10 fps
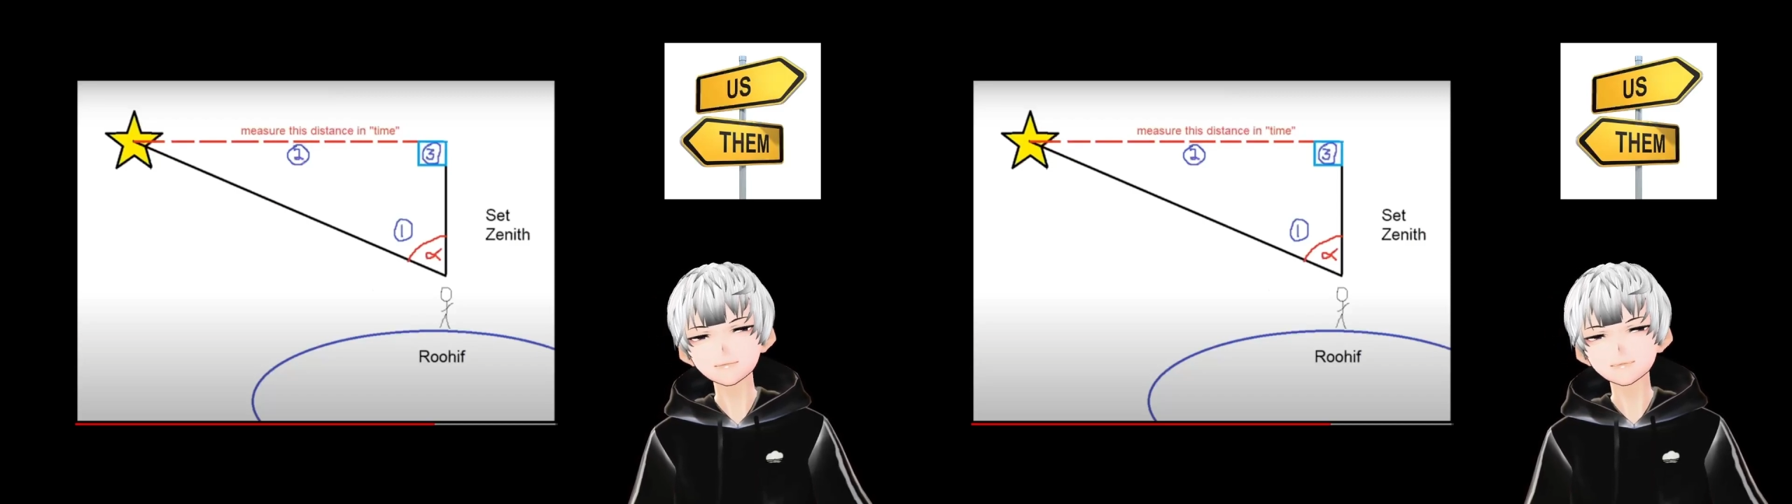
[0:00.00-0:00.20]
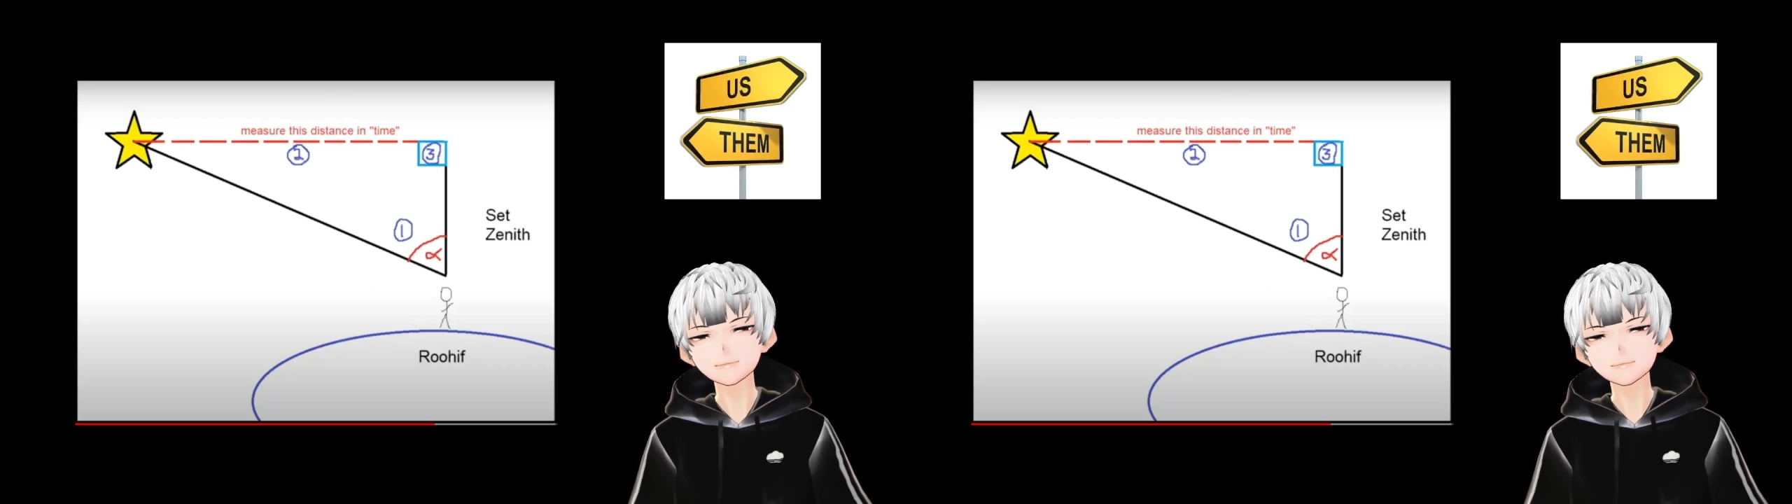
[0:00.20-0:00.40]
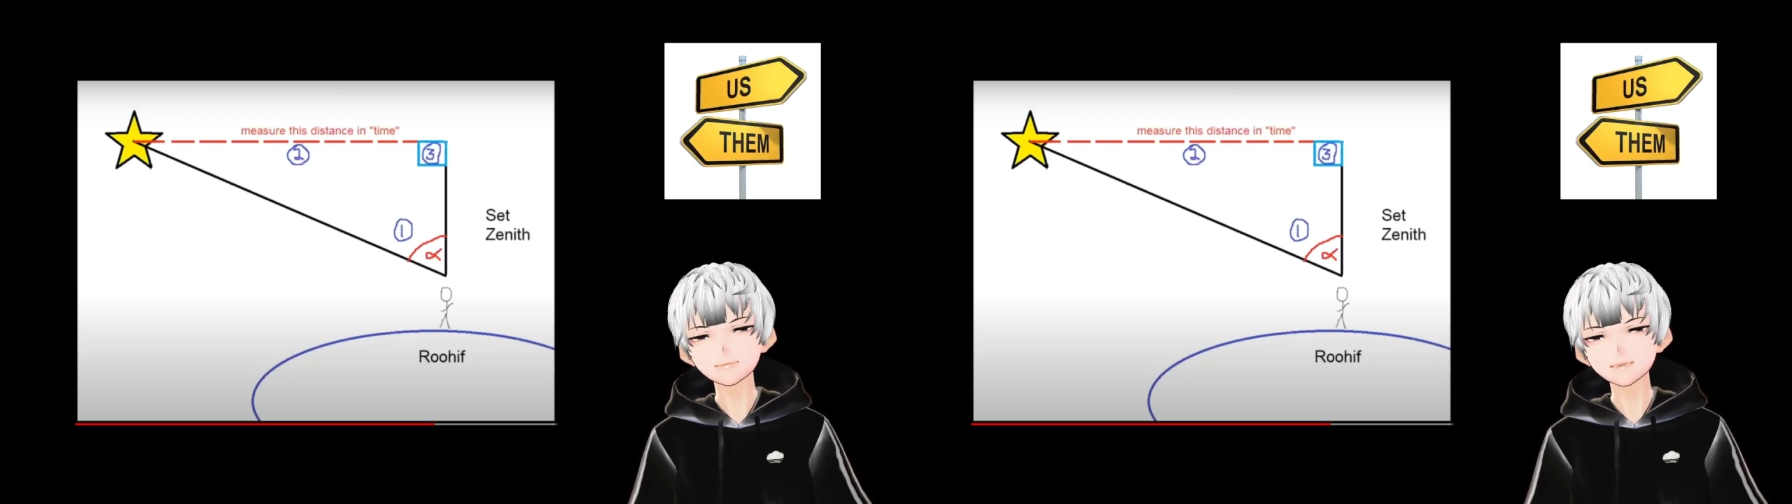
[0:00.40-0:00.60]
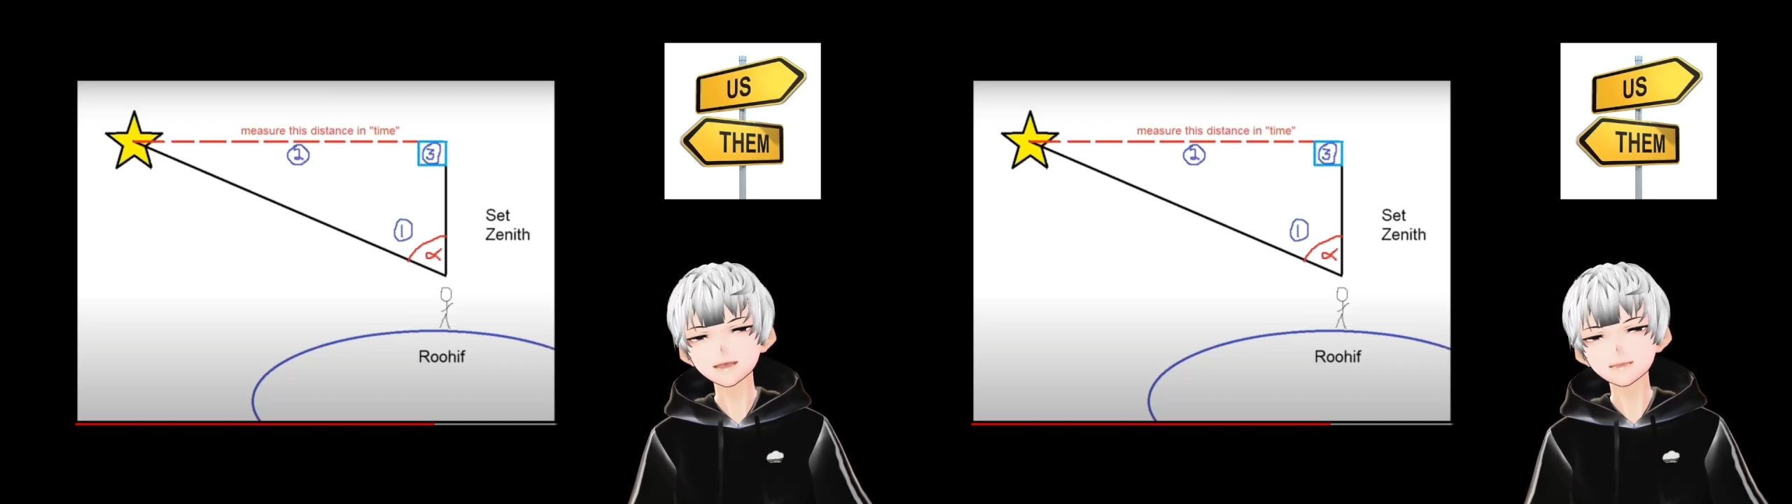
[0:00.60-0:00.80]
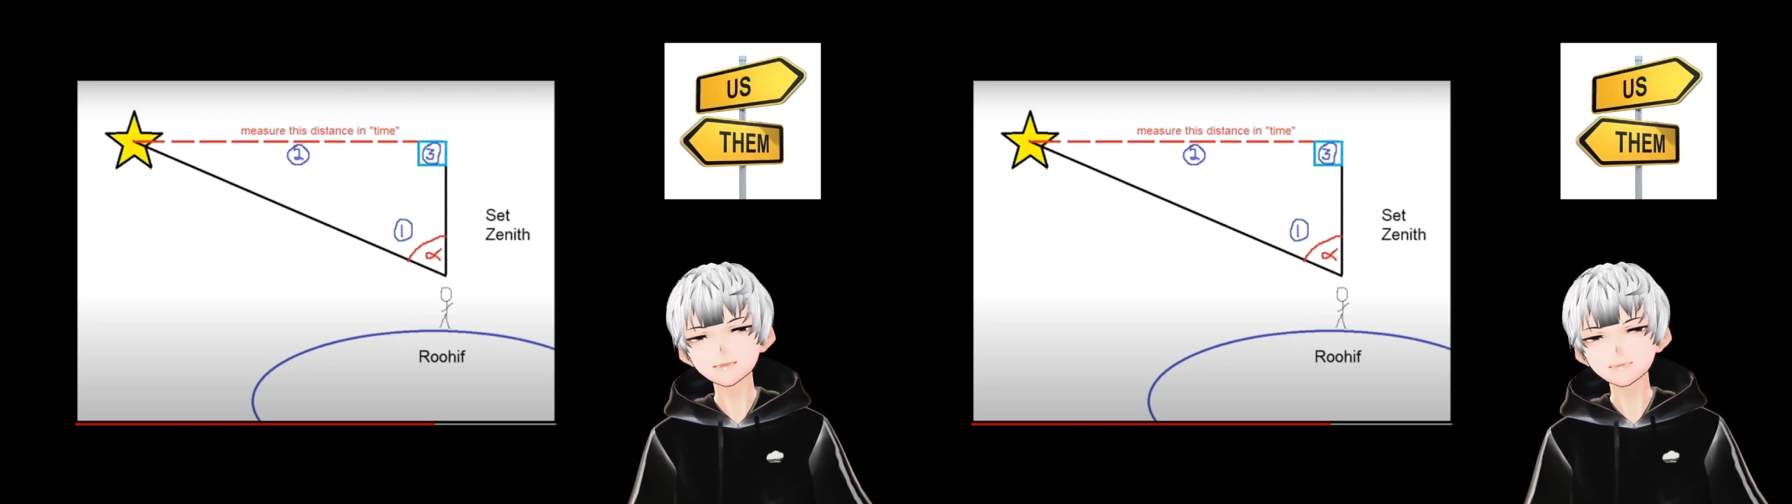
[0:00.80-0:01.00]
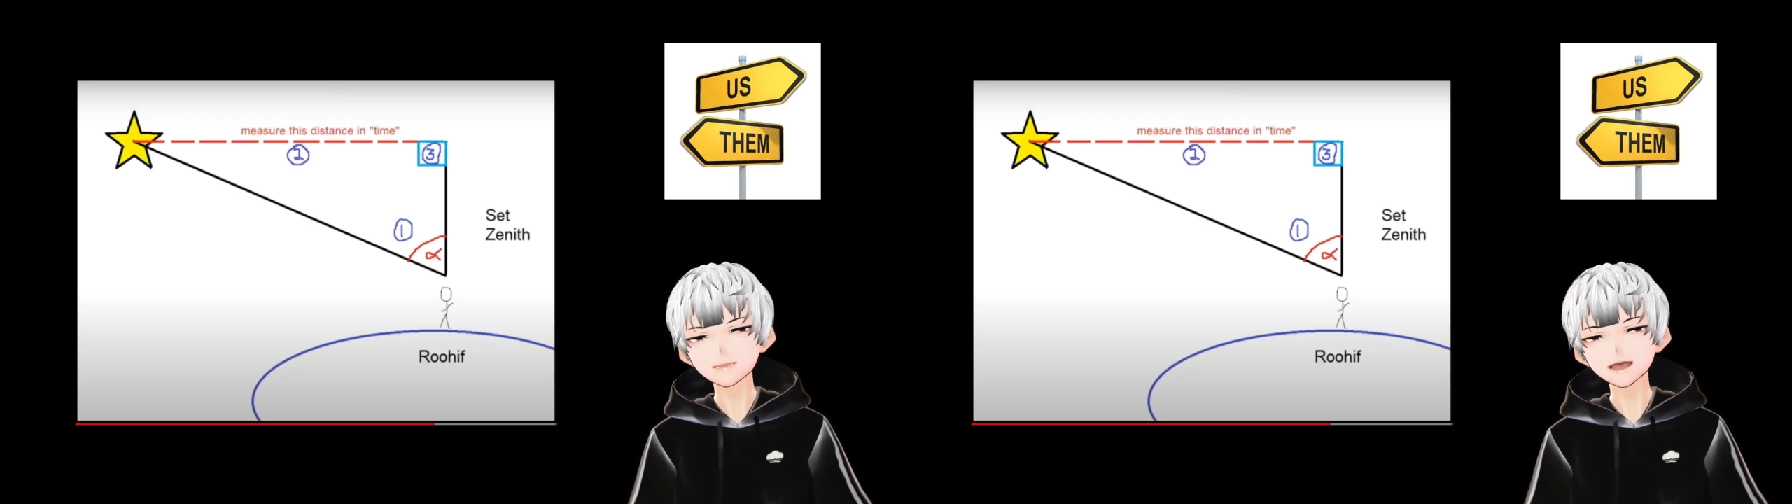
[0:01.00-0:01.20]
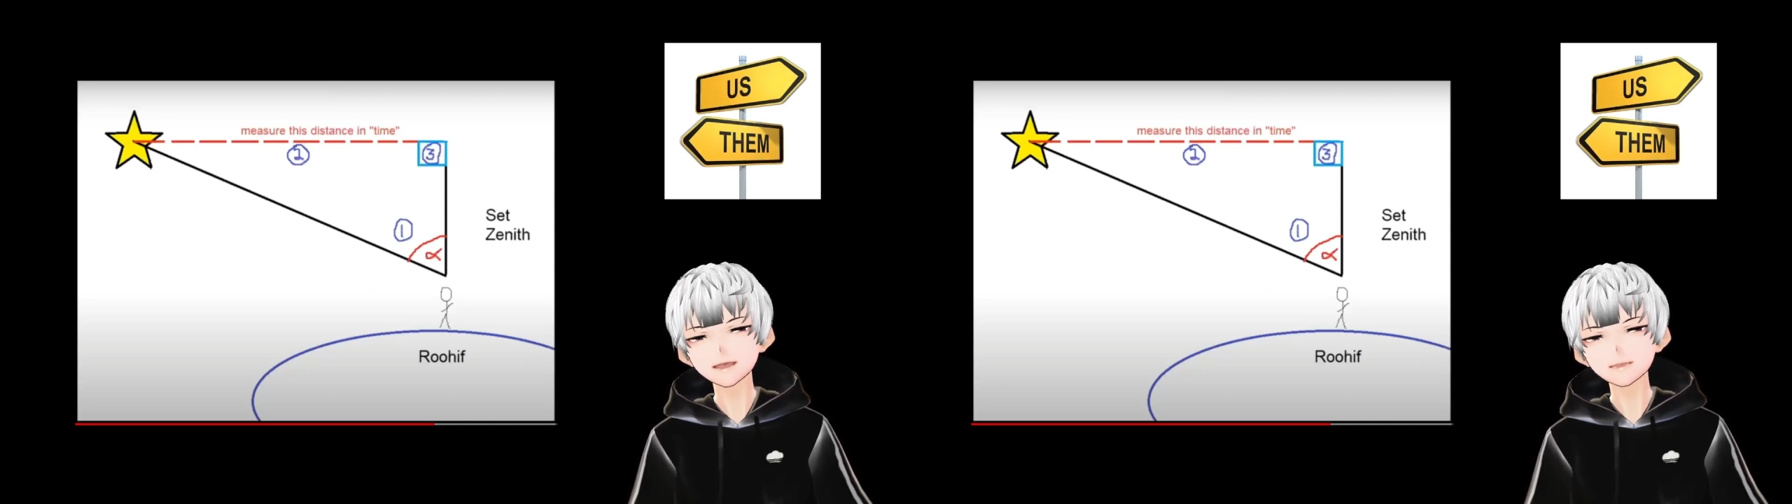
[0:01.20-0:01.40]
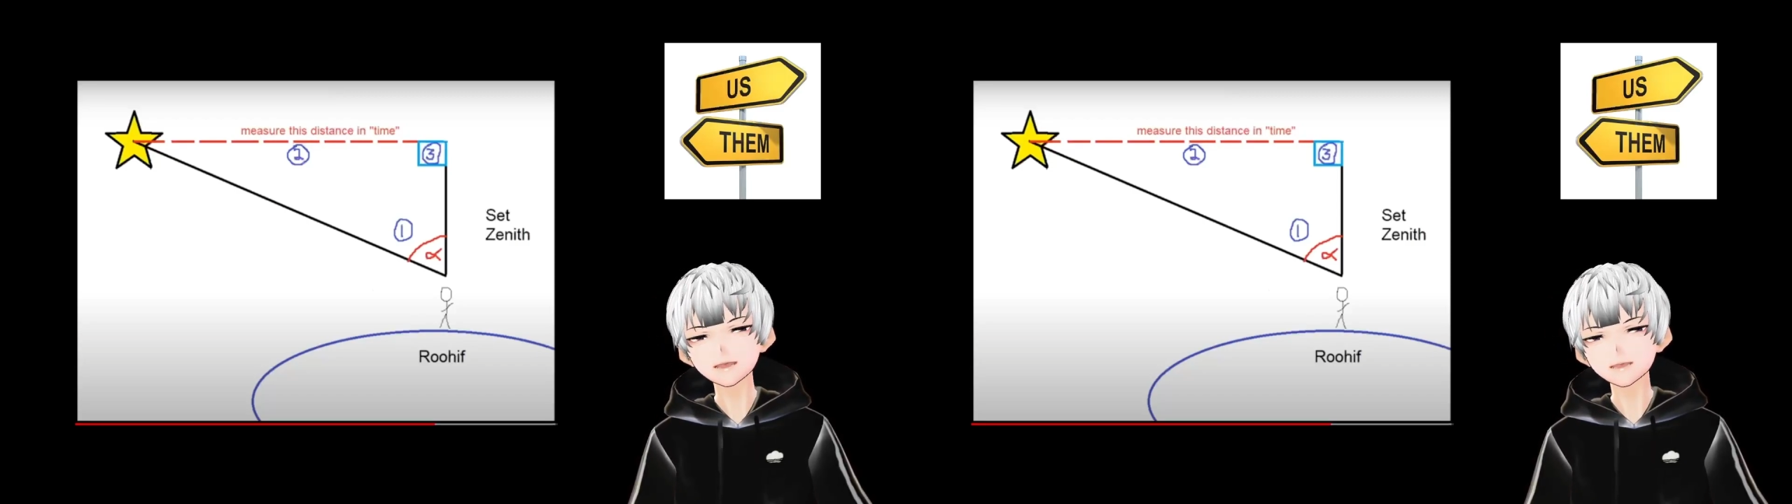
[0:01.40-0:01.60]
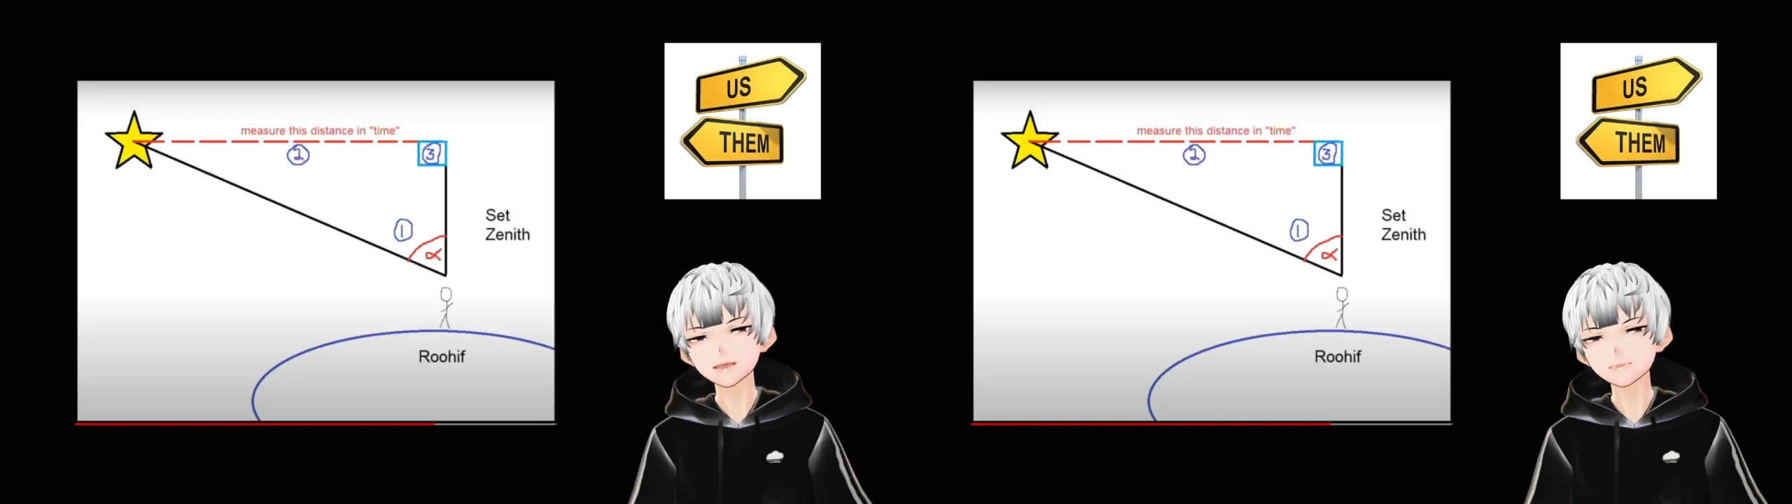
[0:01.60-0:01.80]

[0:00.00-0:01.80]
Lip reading: He just doesn't have a clue